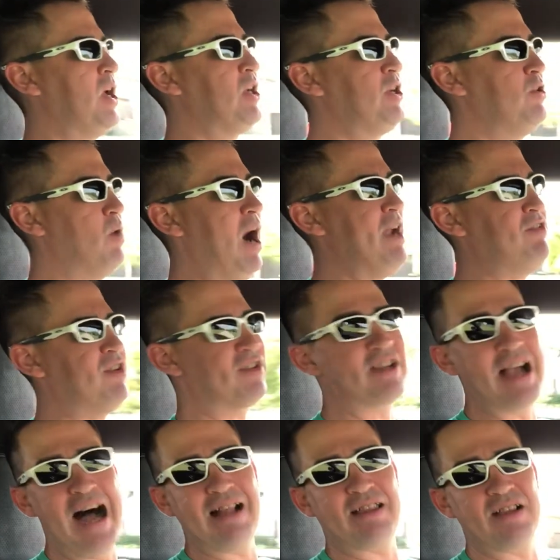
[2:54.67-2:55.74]
You know, I just
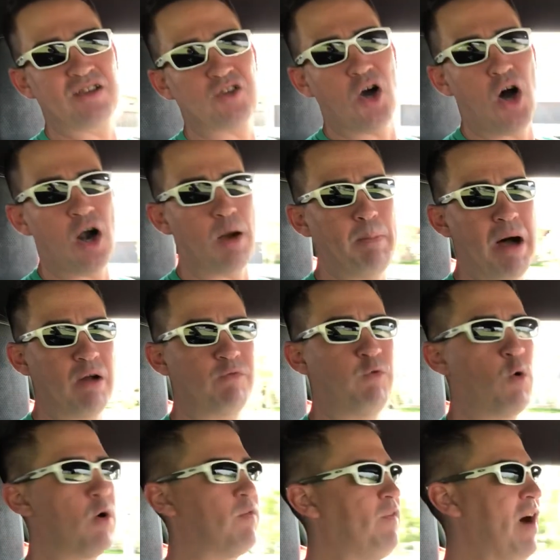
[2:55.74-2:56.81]
got this car about
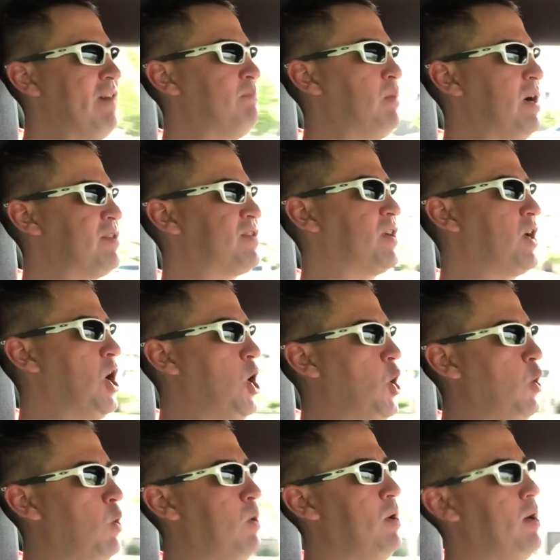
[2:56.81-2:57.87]
4 or 5 months
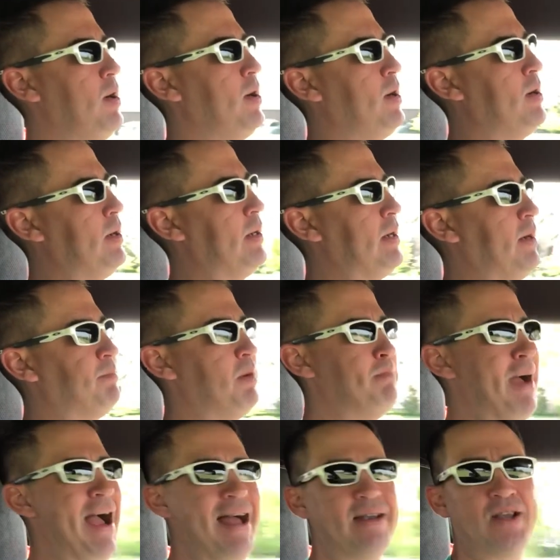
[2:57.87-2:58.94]
ago. But
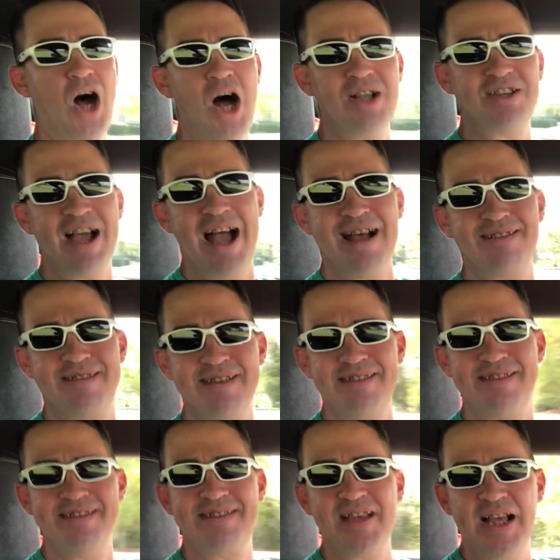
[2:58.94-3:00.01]
man, Dodge has these
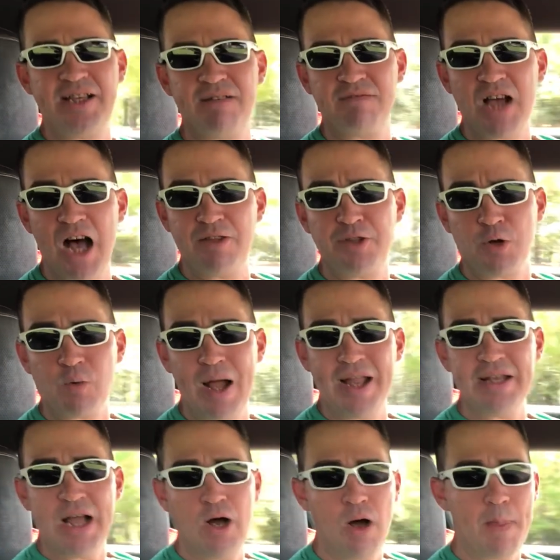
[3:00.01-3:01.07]
incentives out there right
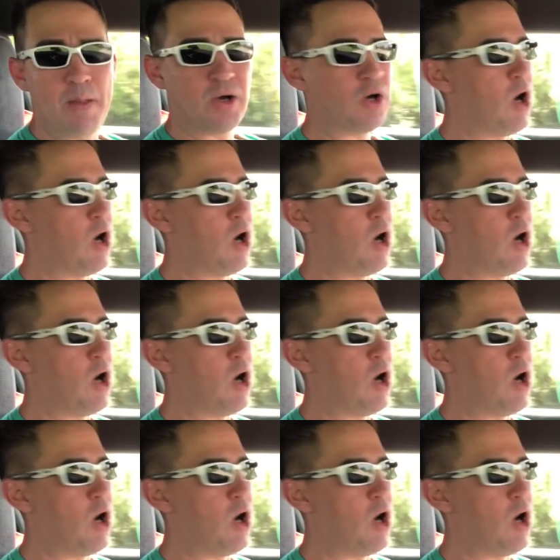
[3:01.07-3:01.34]
now on their